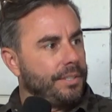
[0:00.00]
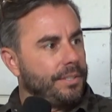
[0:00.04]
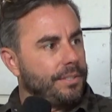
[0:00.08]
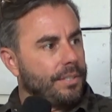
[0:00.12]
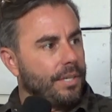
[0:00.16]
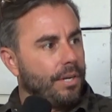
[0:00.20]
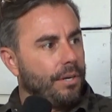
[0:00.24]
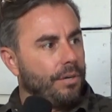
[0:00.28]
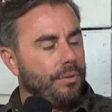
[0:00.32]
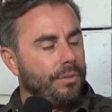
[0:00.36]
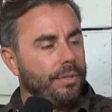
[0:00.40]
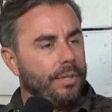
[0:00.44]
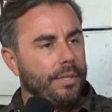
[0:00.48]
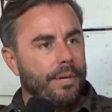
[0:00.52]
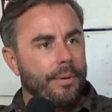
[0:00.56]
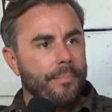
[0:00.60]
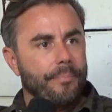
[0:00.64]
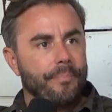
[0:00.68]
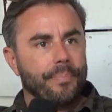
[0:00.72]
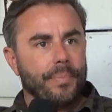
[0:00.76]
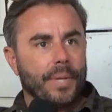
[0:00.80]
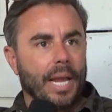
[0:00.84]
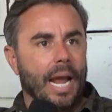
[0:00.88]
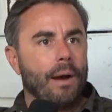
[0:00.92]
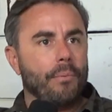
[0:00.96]
And so
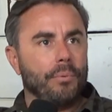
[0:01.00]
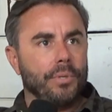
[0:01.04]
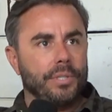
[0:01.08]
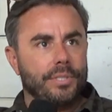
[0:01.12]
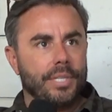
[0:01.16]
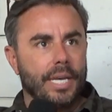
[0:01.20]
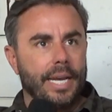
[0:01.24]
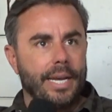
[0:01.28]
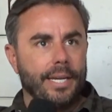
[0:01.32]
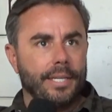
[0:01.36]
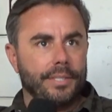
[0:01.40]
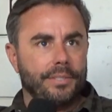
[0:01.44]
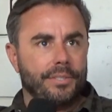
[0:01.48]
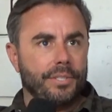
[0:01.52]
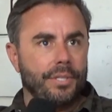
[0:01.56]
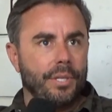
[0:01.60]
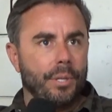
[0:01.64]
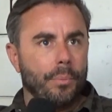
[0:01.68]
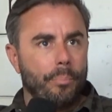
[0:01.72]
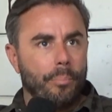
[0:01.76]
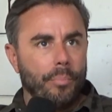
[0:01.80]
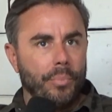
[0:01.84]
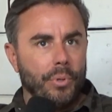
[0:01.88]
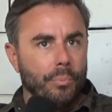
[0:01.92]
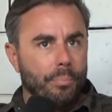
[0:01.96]
I would say it's
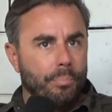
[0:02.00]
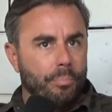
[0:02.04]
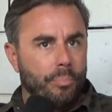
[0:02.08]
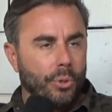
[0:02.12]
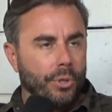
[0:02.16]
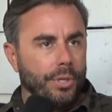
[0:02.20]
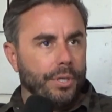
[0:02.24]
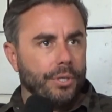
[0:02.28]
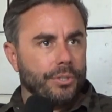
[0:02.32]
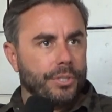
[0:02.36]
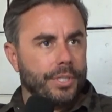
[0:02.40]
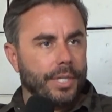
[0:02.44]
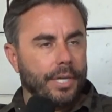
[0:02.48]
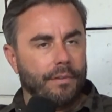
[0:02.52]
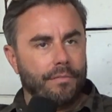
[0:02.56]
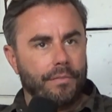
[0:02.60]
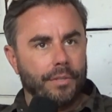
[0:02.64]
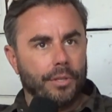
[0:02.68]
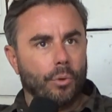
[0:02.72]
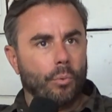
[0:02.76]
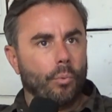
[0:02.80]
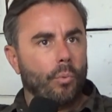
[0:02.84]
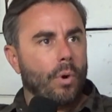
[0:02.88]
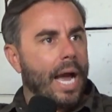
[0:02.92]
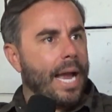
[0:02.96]
you putting yourself
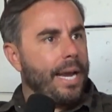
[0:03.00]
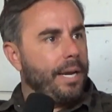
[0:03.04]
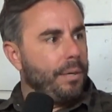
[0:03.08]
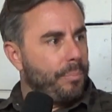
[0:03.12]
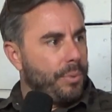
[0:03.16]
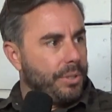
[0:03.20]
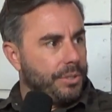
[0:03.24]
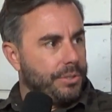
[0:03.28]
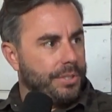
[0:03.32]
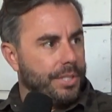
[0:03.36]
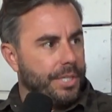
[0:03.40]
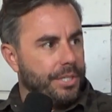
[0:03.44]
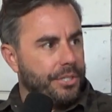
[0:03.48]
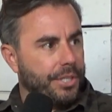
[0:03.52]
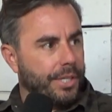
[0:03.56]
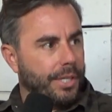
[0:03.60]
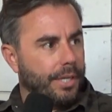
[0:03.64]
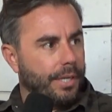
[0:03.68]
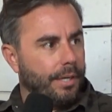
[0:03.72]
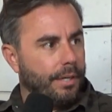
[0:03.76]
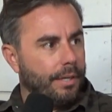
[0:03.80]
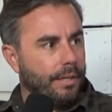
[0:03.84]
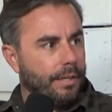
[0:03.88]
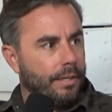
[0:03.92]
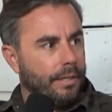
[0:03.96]
in the right
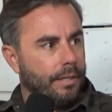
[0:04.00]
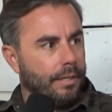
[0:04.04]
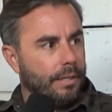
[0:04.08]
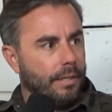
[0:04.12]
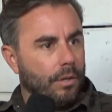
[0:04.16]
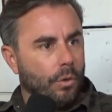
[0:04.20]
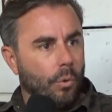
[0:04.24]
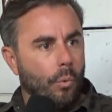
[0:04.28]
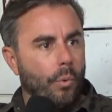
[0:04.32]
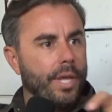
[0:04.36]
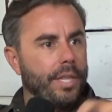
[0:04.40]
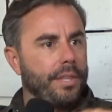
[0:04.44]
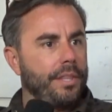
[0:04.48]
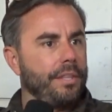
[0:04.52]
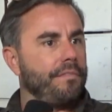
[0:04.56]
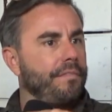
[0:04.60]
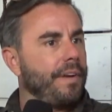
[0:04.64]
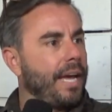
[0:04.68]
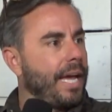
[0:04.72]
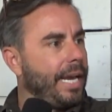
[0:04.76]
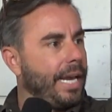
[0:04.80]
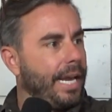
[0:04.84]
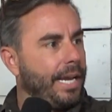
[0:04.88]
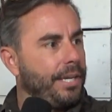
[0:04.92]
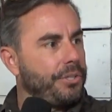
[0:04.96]
position with the
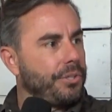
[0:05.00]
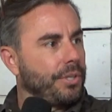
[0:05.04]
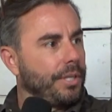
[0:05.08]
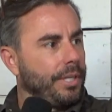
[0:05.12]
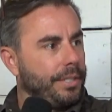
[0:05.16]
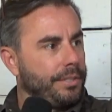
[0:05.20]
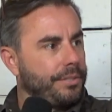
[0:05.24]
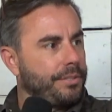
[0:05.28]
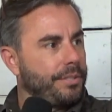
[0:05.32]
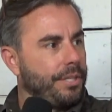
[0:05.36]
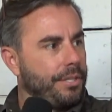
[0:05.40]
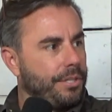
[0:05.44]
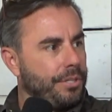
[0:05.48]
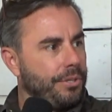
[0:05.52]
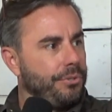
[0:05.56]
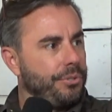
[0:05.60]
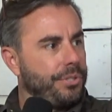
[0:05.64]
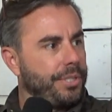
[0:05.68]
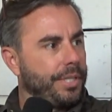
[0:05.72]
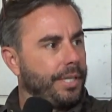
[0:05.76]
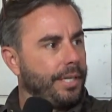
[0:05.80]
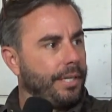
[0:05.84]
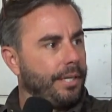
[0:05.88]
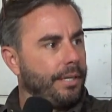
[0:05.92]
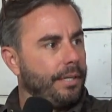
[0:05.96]
financial
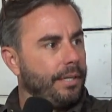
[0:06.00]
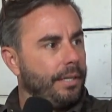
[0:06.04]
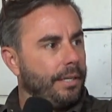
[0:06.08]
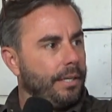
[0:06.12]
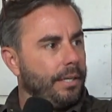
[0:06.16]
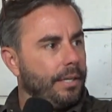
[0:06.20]
institution